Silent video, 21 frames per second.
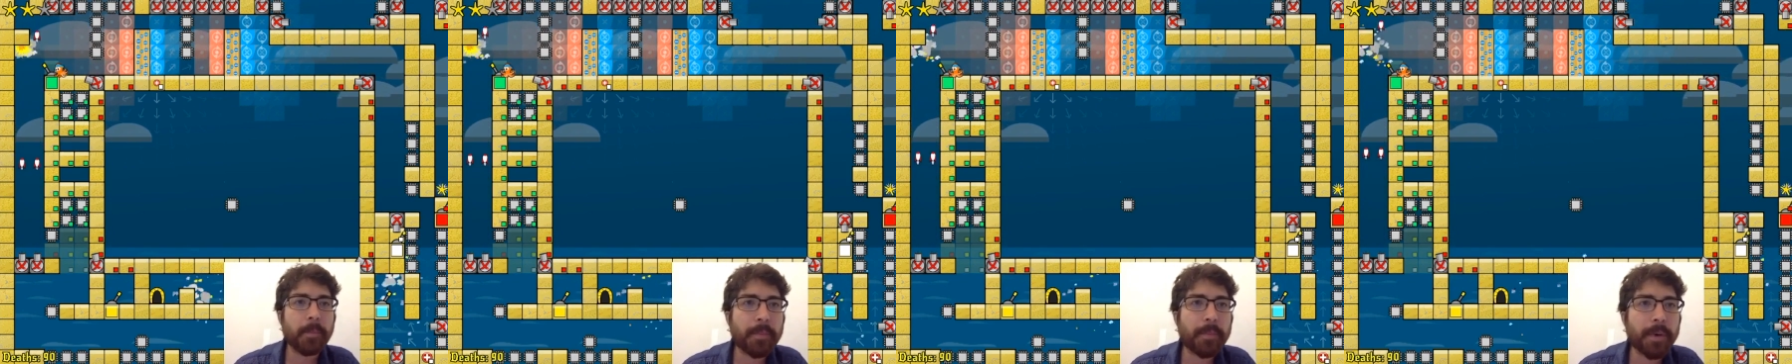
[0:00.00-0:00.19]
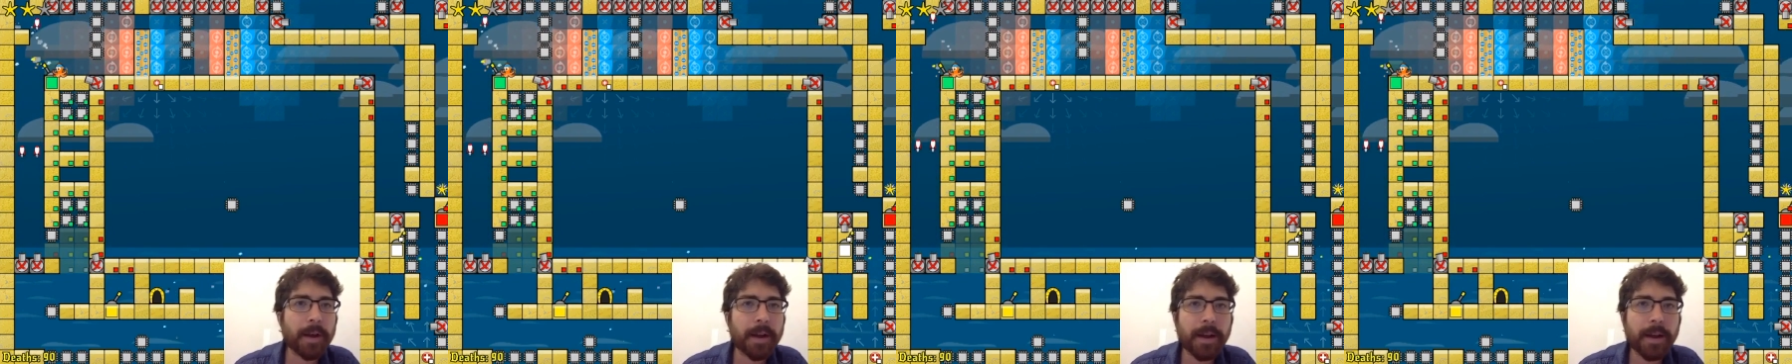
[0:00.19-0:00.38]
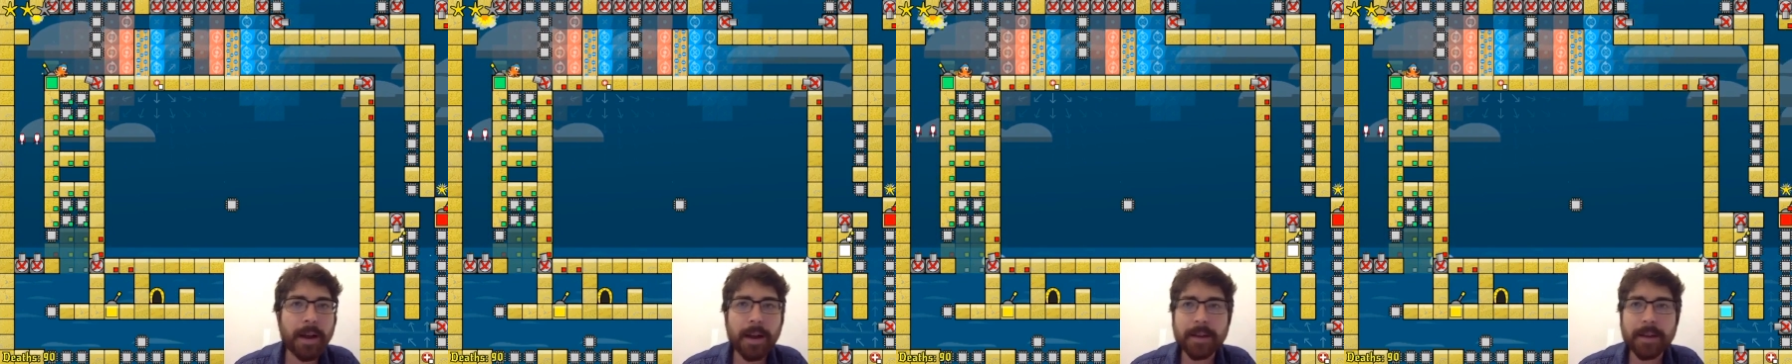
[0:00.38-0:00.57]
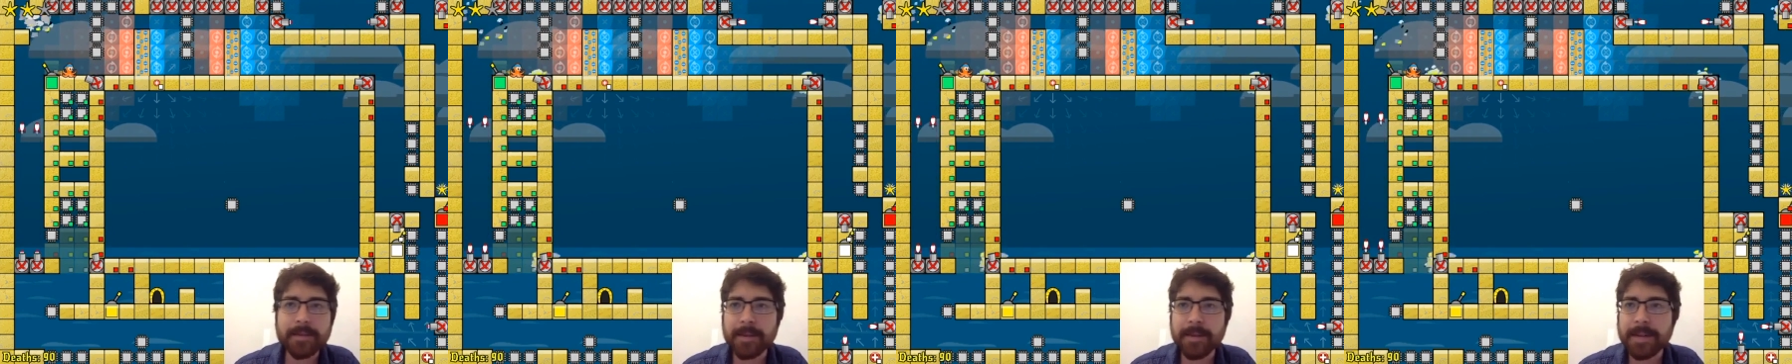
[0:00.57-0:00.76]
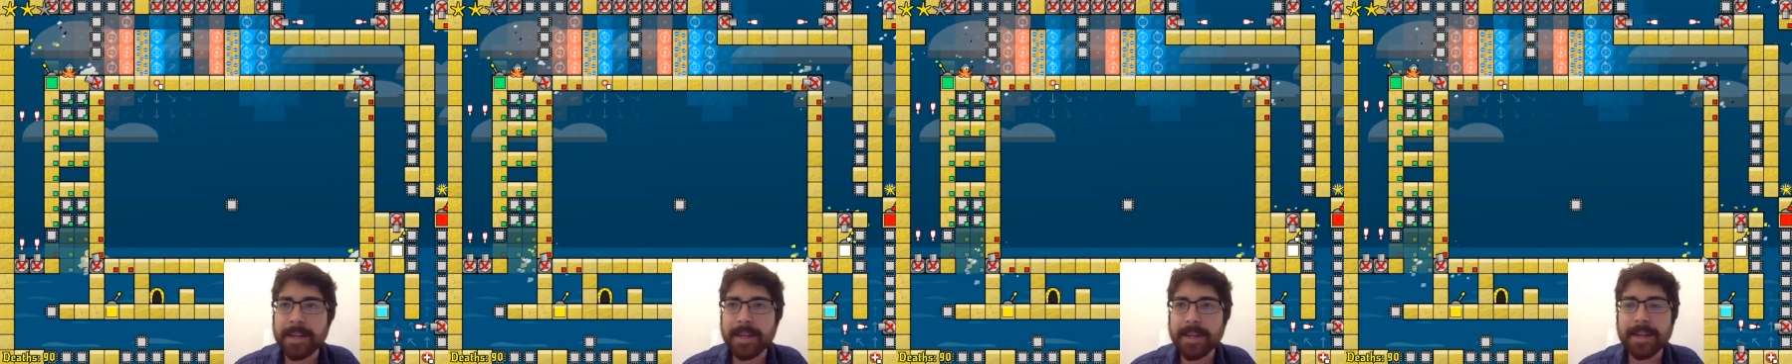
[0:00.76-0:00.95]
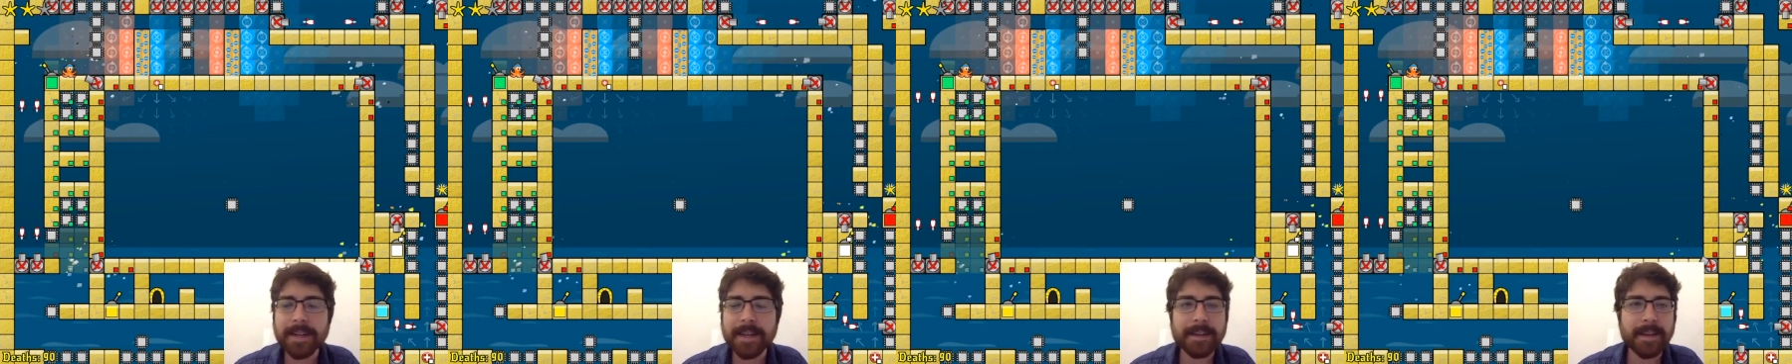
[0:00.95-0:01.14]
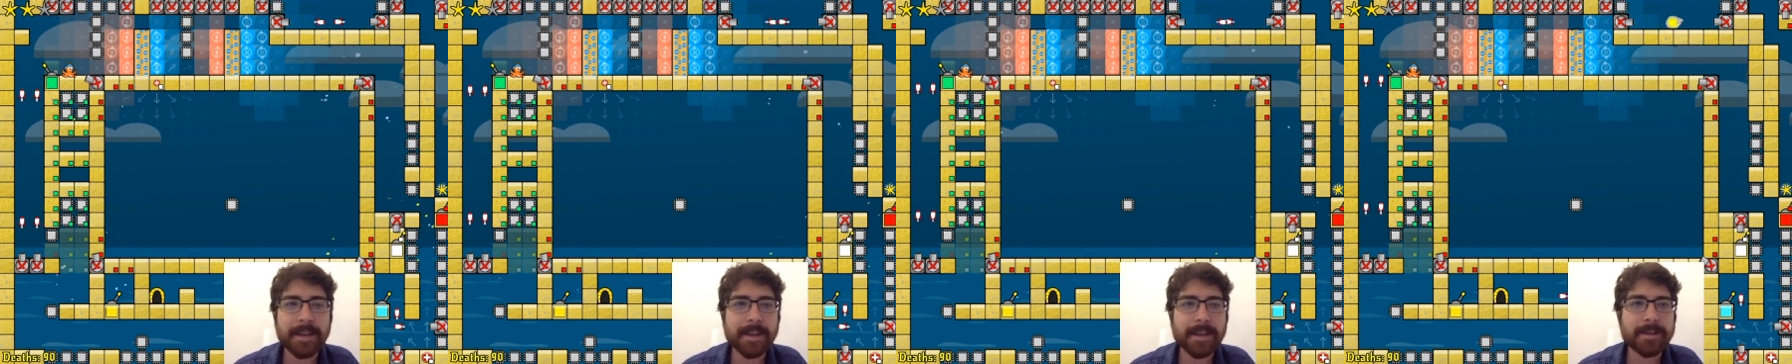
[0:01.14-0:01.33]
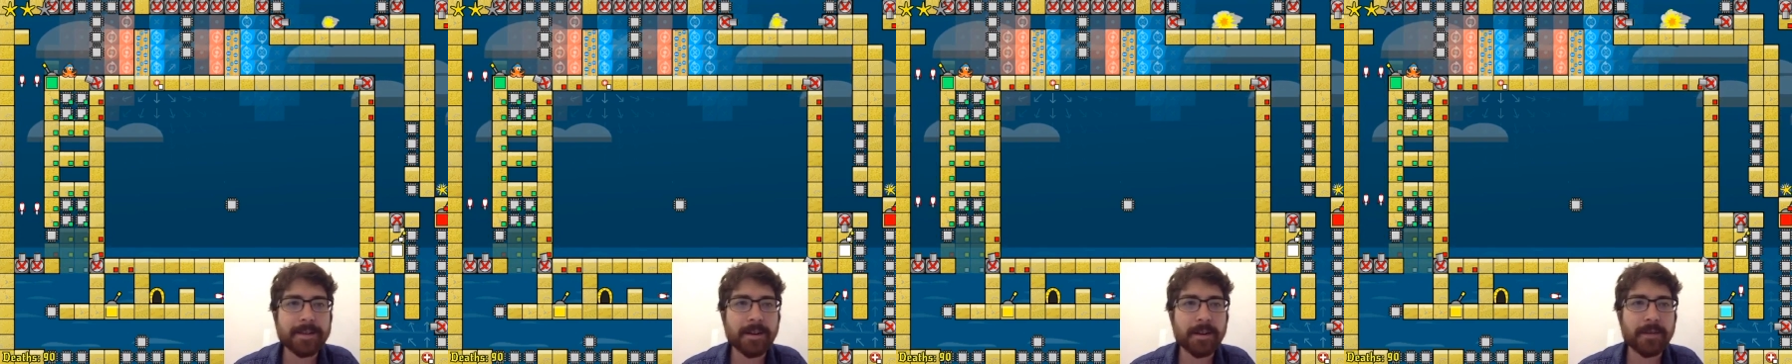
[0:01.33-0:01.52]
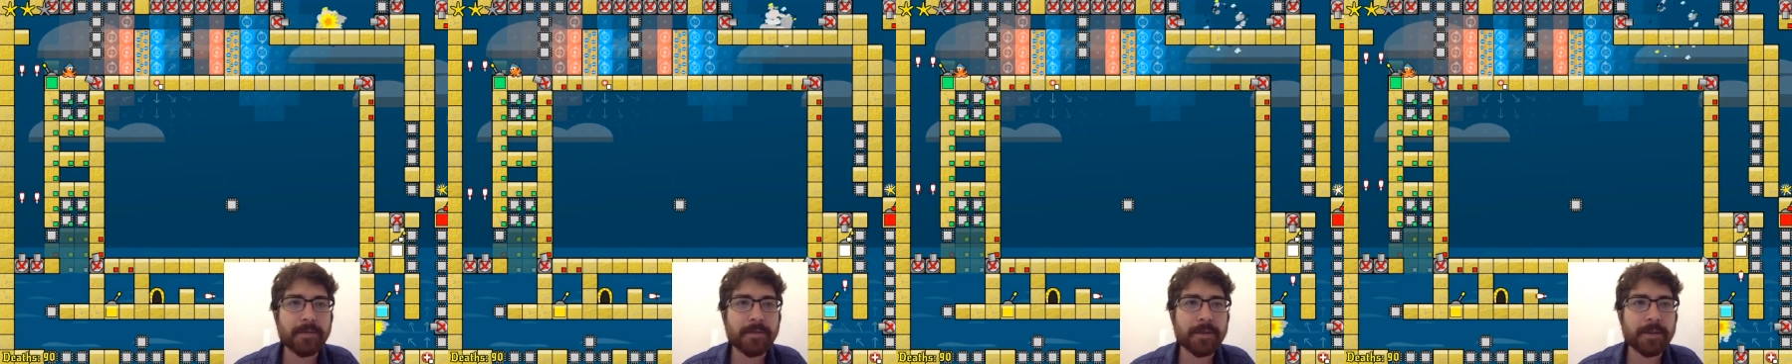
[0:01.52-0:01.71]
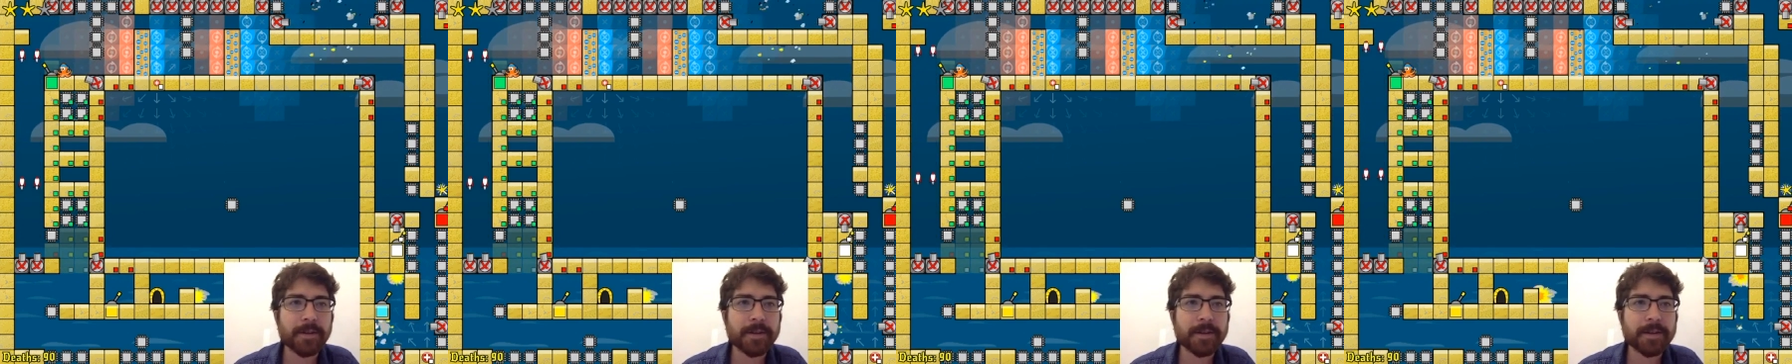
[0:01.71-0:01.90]
But so I need to get that star
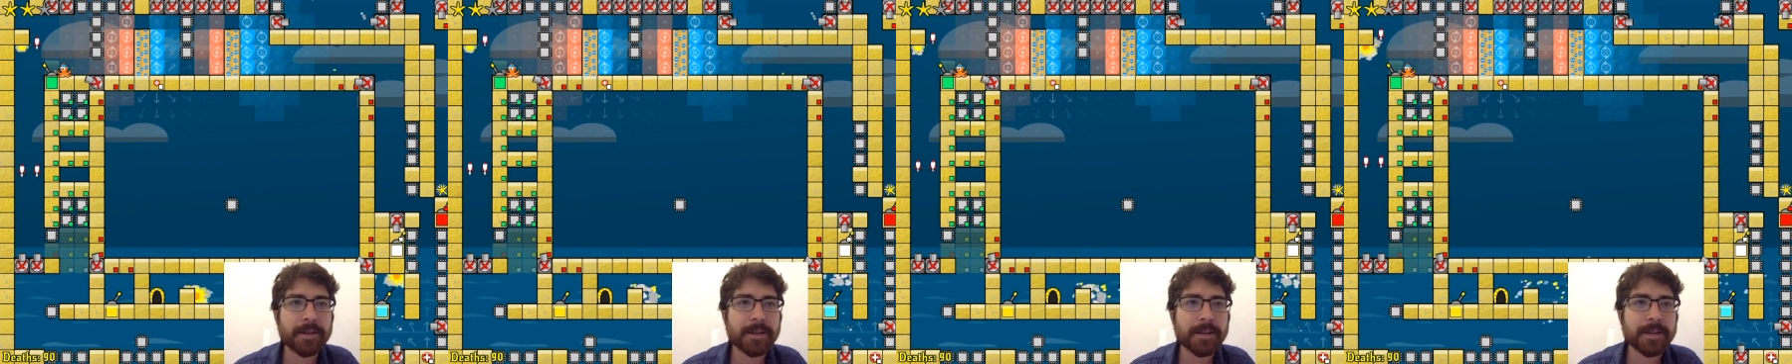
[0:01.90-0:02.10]
first,